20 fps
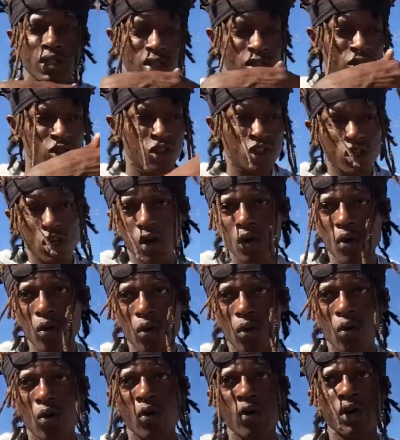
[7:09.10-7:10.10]
show
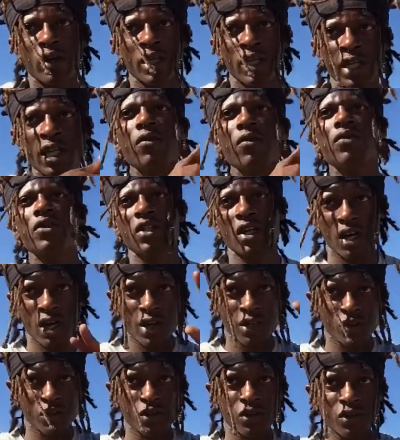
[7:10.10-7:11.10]
or give to
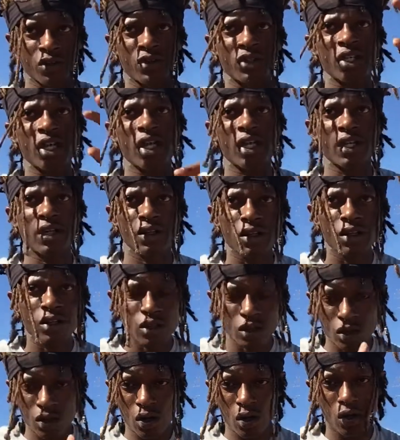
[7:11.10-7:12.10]
others, and
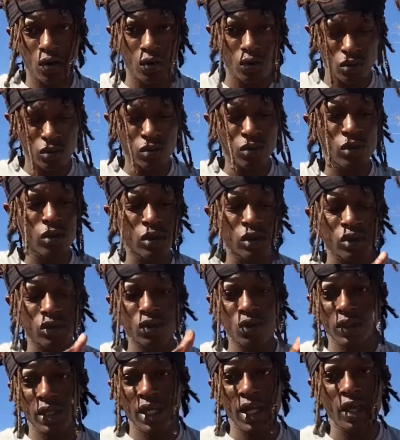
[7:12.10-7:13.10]
you know, so
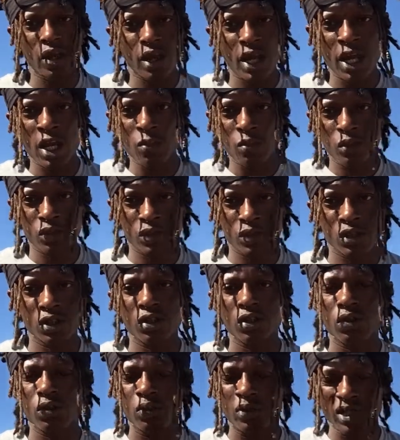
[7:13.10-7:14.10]
they're able
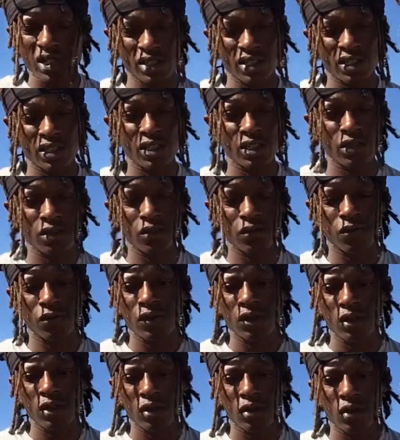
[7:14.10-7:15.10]
to receive
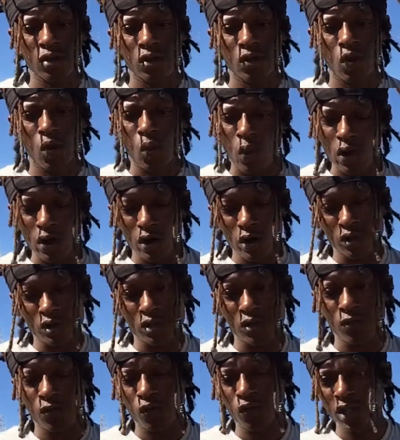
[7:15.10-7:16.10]
words
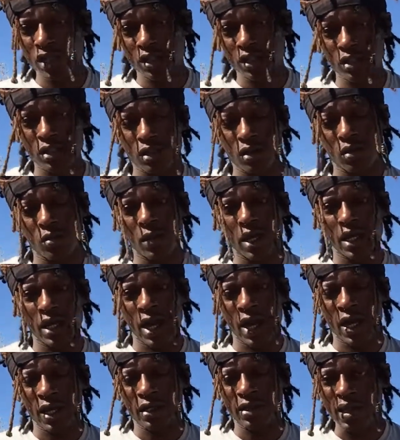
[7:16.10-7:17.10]
of wisdom
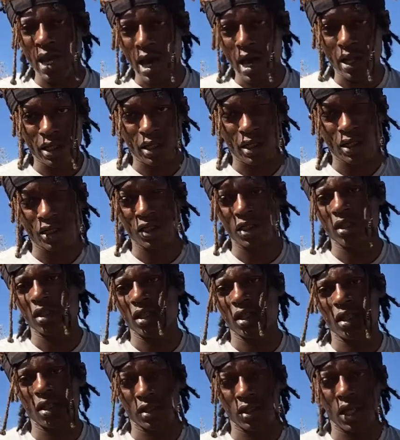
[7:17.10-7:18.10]
and knowledge and
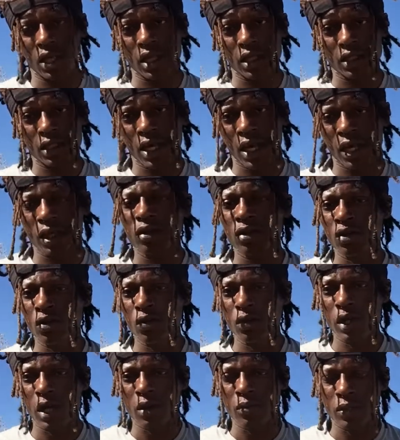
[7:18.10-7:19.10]
things like that, you know
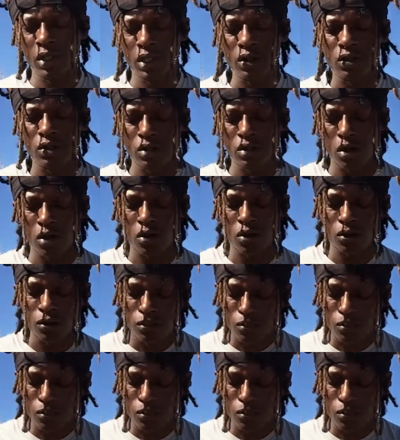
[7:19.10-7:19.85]
what I mean? So